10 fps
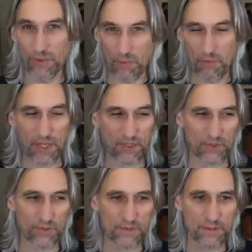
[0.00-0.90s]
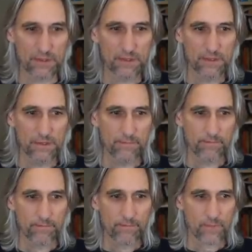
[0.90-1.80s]
perpetual
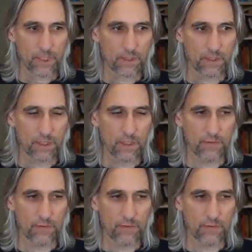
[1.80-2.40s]
uh,